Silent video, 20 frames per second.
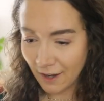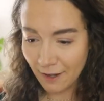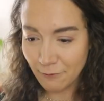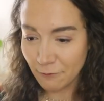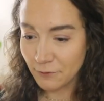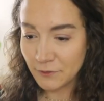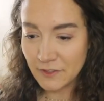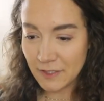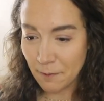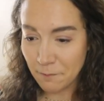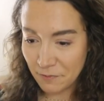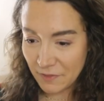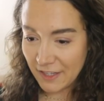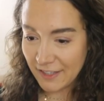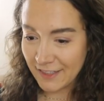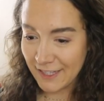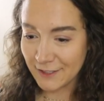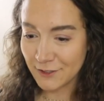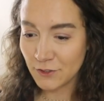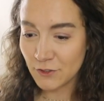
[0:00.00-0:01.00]
of something
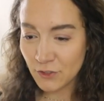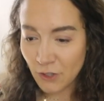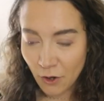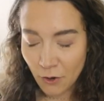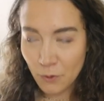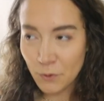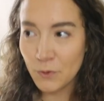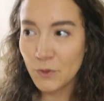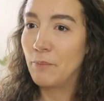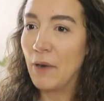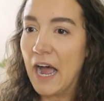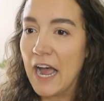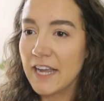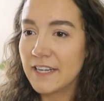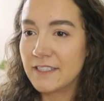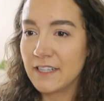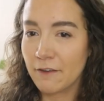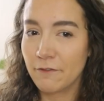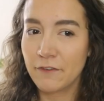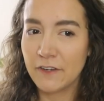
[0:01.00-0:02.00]
that's so by
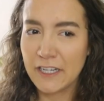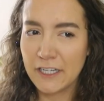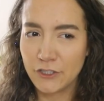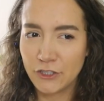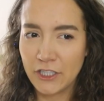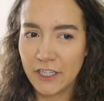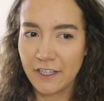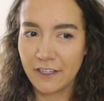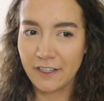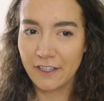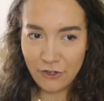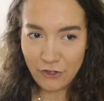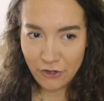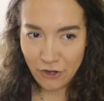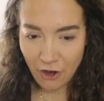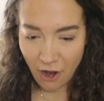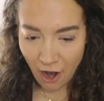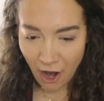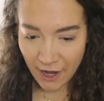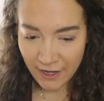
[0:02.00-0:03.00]
definition
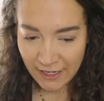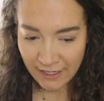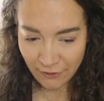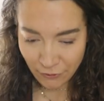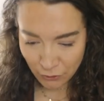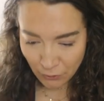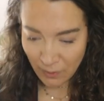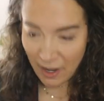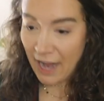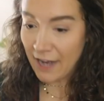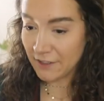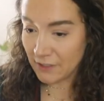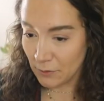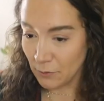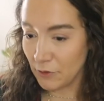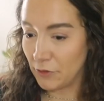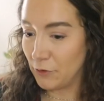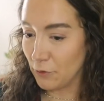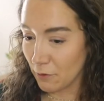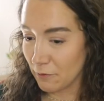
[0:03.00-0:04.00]
not interacting
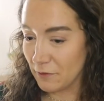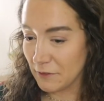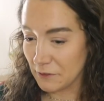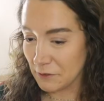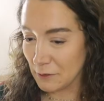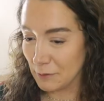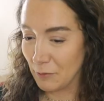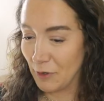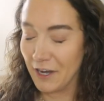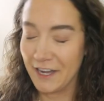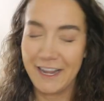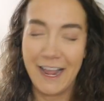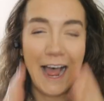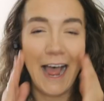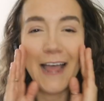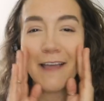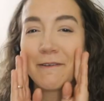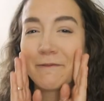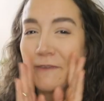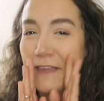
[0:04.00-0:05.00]
with your physical body.
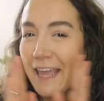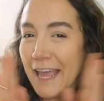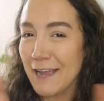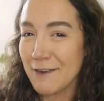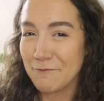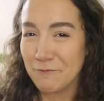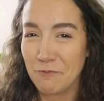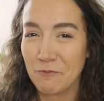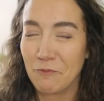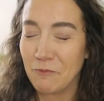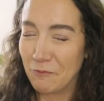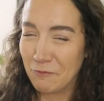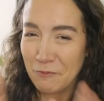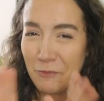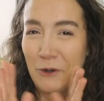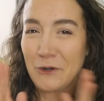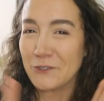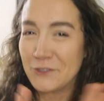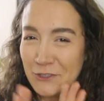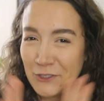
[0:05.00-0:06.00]
I can't
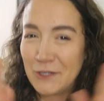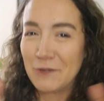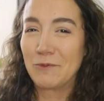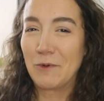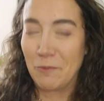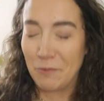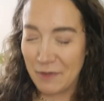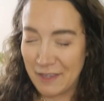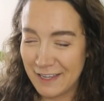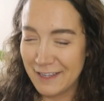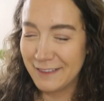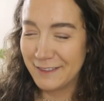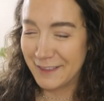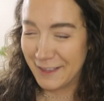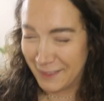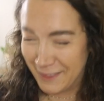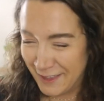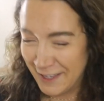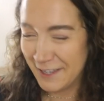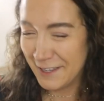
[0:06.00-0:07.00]
personally repeat the
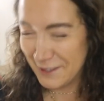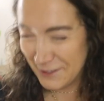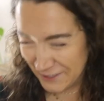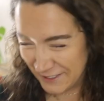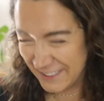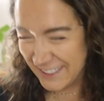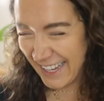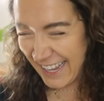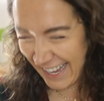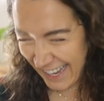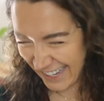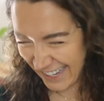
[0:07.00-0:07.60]
thing you said.